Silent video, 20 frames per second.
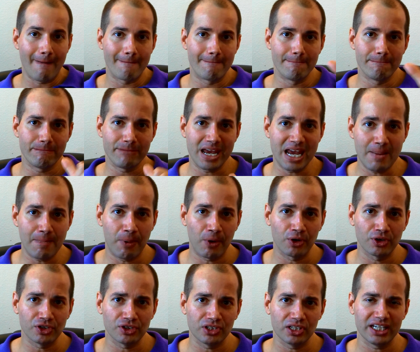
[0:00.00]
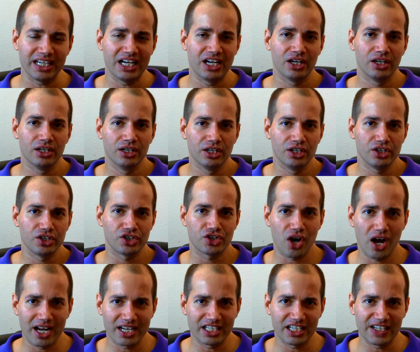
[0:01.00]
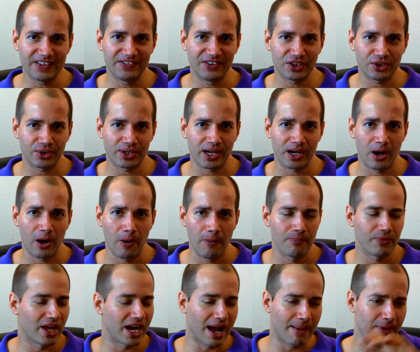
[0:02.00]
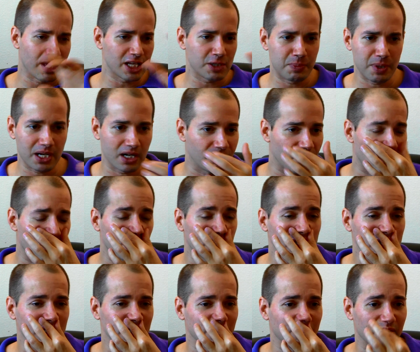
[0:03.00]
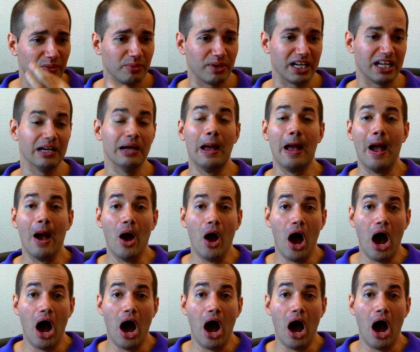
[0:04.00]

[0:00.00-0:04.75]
Me personally, John D. Villarreal, and I'm not speaking of all conservative media,